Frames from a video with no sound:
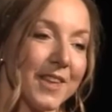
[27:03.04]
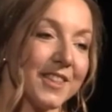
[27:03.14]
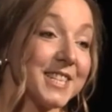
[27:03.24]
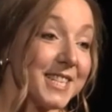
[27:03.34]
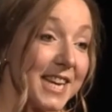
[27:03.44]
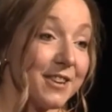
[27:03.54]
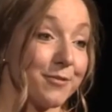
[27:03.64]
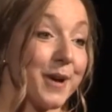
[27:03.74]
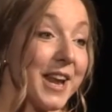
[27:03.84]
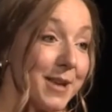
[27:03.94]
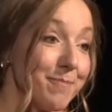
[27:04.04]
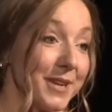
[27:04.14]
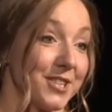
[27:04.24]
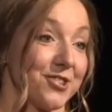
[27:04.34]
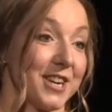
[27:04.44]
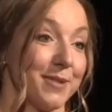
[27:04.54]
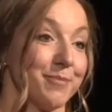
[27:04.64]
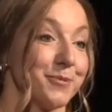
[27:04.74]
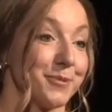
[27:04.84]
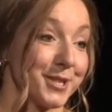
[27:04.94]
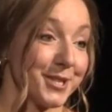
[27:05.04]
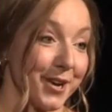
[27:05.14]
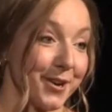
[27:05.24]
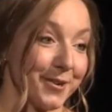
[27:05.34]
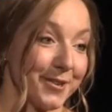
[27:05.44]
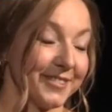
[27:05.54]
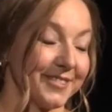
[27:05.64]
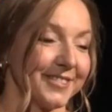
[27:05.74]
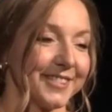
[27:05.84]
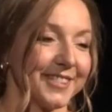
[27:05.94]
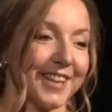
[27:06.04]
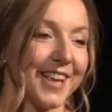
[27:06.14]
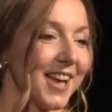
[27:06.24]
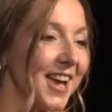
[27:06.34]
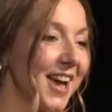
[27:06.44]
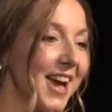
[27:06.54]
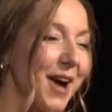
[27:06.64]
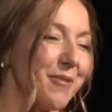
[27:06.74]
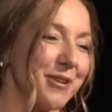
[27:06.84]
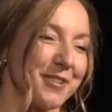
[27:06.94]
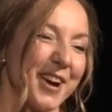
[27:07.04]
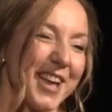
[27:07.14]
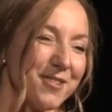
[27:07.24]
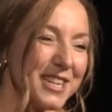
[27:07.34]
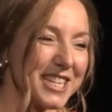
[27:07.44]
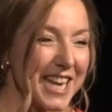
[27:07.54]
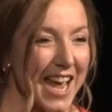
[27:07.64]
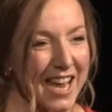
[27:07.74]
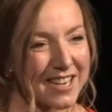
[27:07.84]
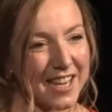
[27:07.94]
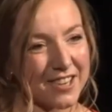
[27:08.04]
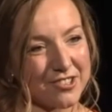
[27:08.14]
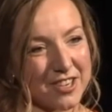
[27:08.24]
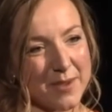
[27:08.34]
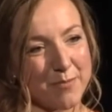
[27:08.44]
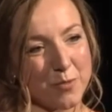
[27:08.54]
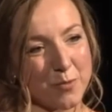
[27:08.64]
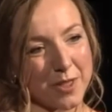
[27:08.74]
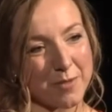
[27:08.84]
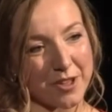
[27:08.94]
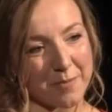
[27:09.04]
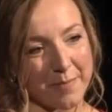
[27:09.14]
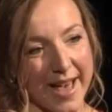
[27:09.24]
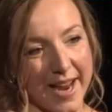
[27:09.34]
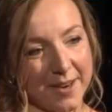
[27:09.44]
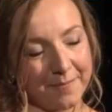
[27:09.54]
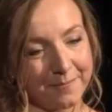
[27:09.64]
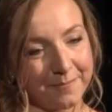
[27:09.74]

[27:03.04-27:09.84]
The seed of my Olympic dream was sown. However, I only shared that dream with brother Ben.